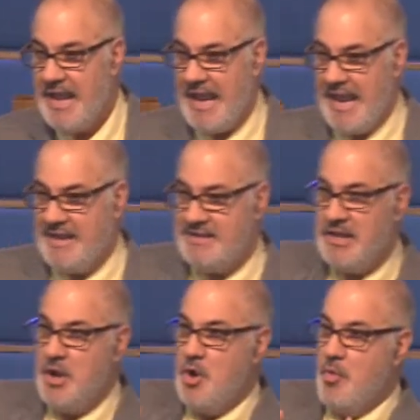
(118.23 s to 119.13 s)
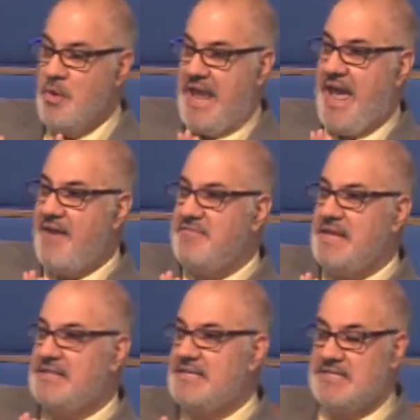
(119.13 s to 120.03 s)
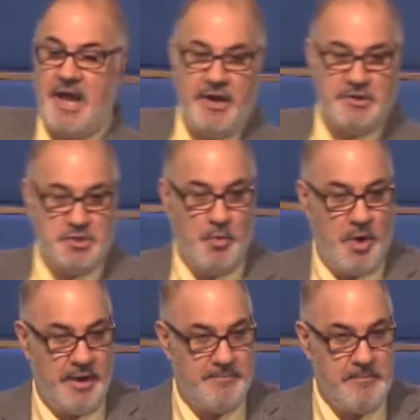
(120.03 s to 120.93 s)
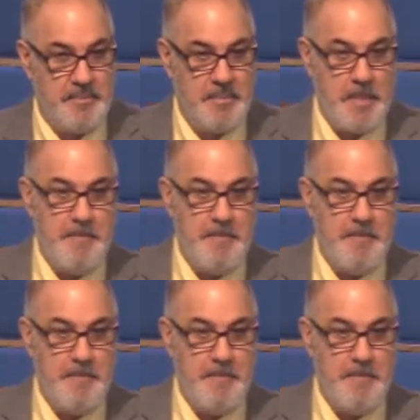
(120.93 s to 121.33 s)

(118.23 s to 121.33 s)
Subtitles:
And we have that desire to what?